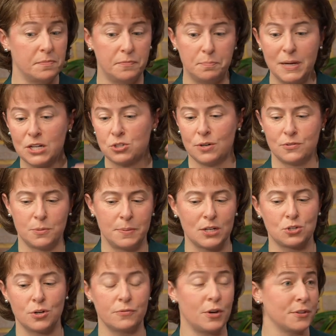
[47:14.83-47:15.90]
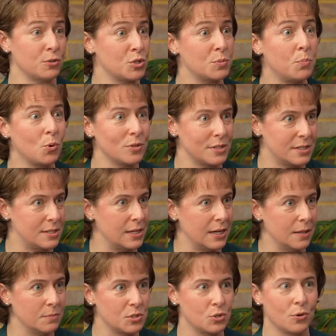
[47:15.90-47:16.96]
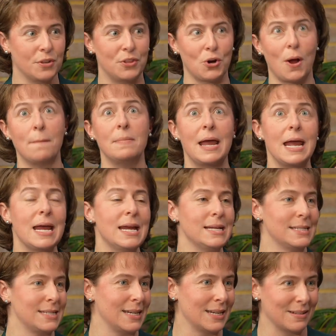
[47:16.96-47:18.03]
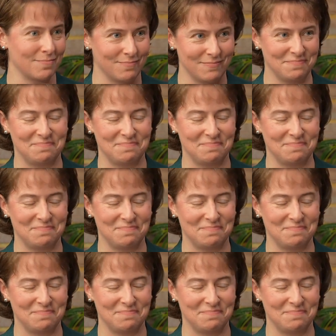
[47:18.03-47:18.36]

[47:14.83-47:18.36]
picture after picture of all their sports teams or their amazing